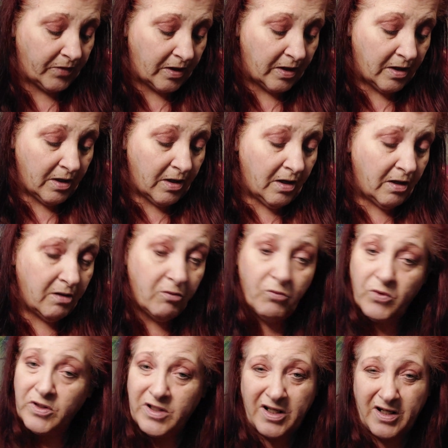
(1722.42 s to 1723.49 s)
I don't
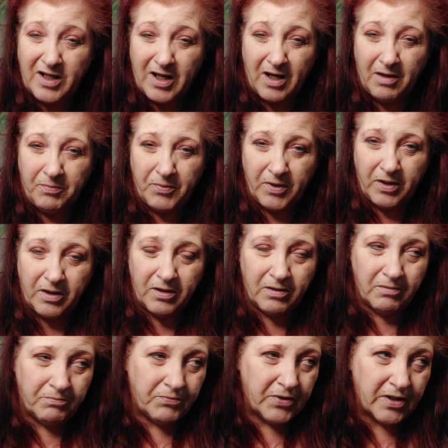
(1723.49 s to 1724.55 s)
want that to happen
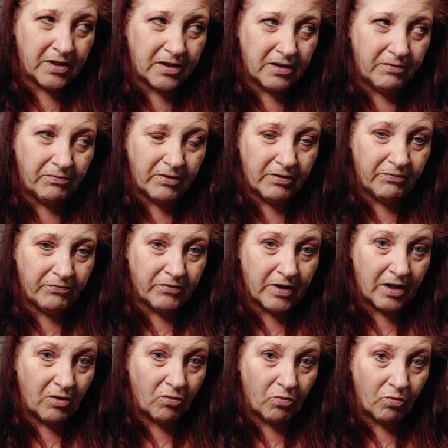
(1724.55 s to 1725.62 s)
because even if
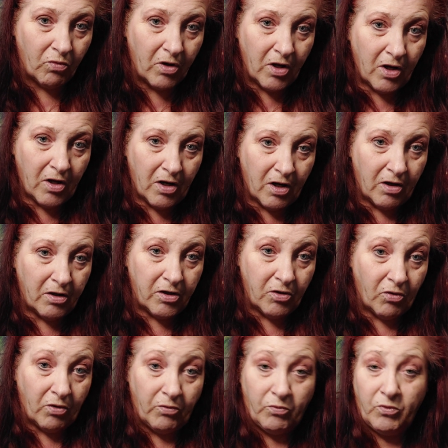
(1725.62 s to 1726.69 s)
they don't, you
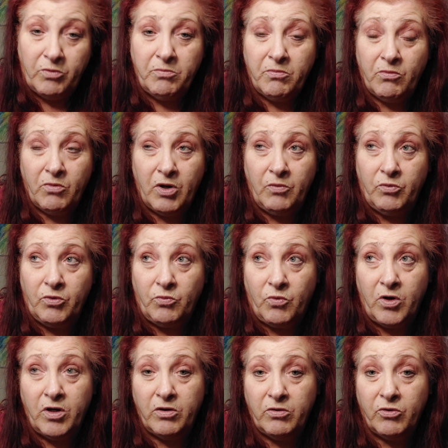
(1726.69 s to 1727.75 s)
know, I want I would
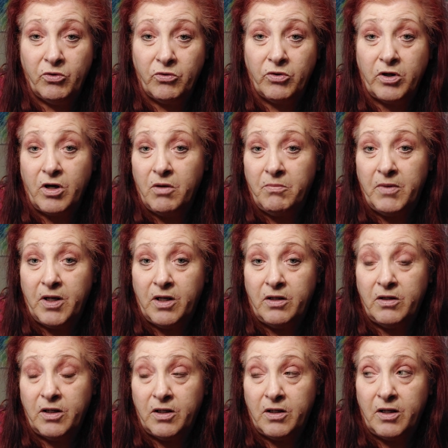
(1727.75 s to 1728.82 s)
want her to come
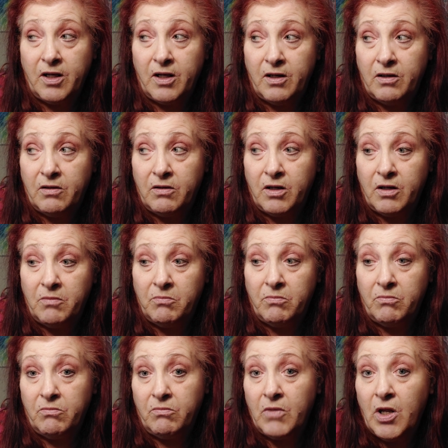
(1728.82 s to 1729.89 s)
in and, and, and
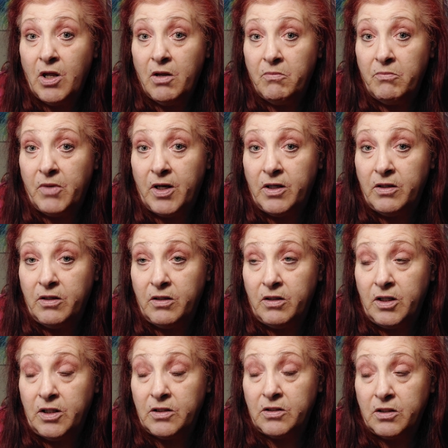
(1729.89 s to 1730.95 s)
my
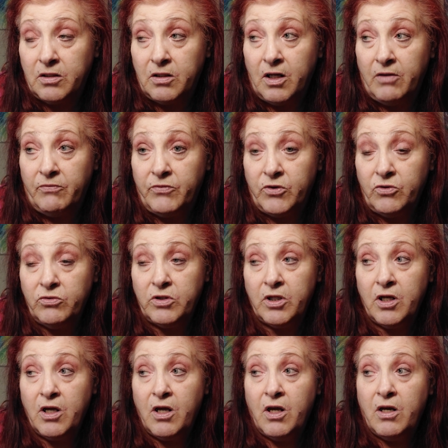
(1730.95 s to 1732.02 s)
niece and nephews
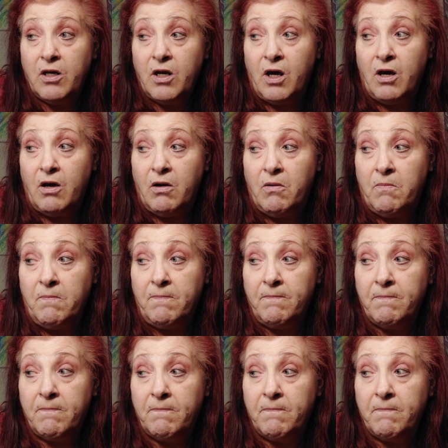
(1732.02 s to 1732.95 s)
um,